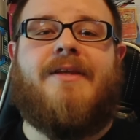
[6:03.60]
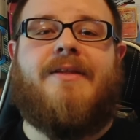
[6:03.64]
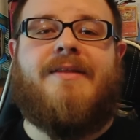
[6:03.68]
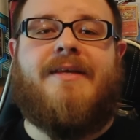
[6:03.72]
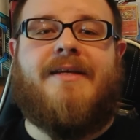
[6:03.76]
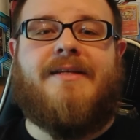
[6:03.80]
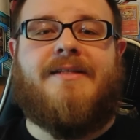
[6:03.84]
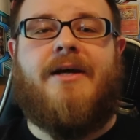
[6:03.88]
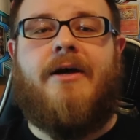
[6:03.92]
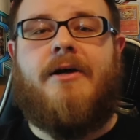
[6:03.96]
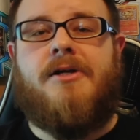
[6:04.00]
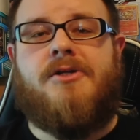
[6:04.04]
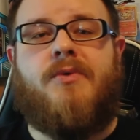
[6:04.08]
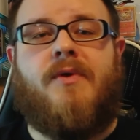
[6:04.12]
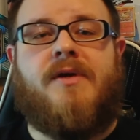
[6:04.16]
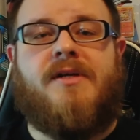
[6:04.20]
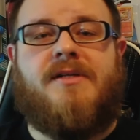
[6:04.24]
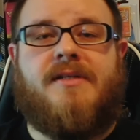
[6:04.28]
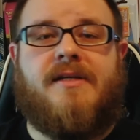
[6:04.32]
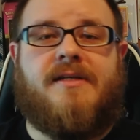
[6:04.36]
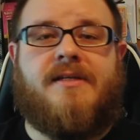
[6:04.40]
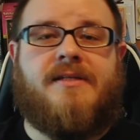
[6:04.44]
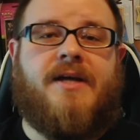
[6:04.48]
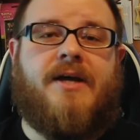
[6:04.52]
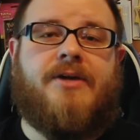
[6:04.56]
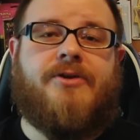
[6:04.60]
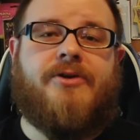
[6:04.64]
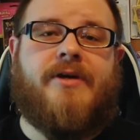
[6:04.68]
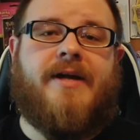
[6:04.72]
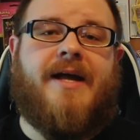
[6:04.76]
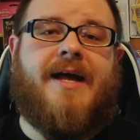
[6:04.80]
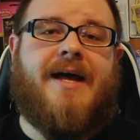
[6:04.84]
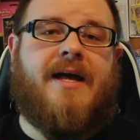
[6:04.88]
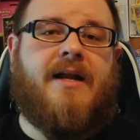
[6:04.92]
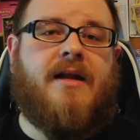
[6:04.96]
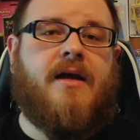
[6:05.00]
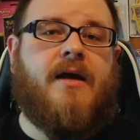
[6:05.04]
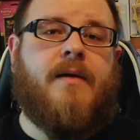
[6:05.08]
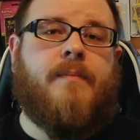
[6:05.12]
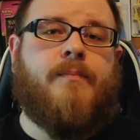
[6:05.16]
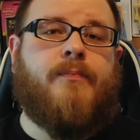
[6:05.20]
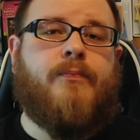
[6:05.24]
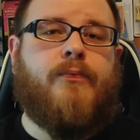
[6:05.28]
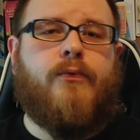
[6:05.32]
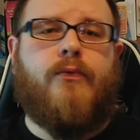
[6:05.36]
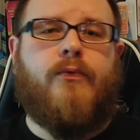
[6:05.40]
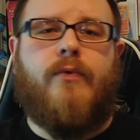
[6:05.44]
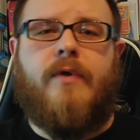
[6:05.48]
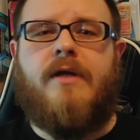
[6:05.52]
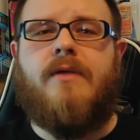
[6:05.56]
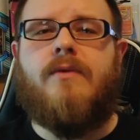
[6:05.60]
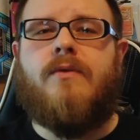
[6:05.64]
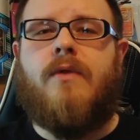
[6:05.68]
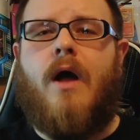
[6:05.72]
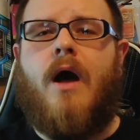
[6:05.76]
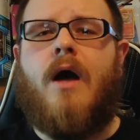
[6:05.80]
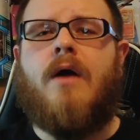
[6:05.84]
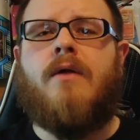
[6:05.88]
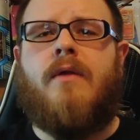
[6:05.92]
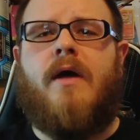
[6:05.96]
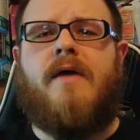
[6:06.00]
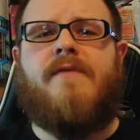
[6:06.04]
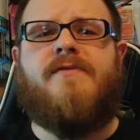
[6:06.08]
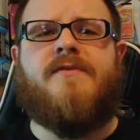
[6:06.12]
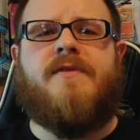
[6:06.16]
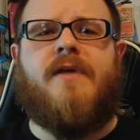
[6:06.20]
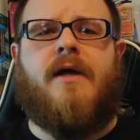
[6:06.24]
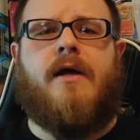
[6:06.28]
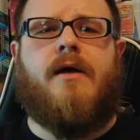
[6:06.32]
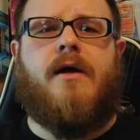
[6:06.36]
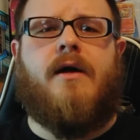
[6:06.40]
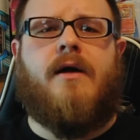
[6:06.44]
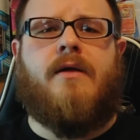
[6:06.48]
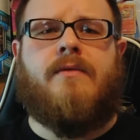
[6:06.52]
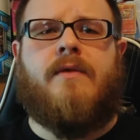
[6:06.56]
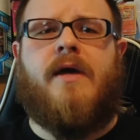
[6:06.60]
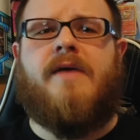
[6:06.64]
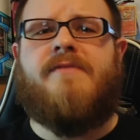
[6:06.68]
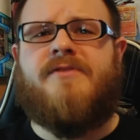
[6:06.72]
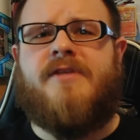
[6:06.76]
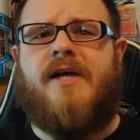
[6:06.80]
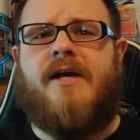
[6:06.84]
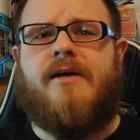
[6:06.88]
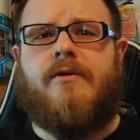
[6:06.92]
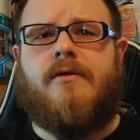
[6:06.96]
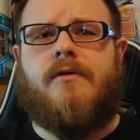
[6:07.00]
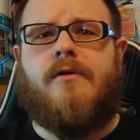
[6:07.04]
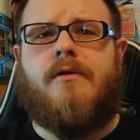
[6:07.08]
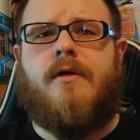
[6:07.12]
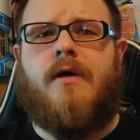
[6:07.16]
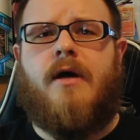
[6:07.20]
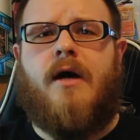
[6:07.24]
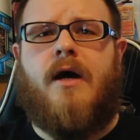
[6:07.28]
the Atari 2600 had a pretty long life cycle.